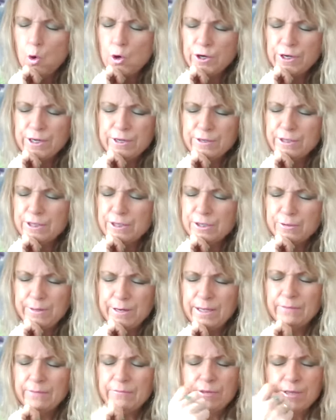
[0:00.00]
Warrior
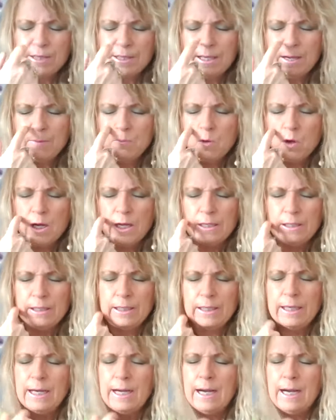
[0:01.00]
strength for someone.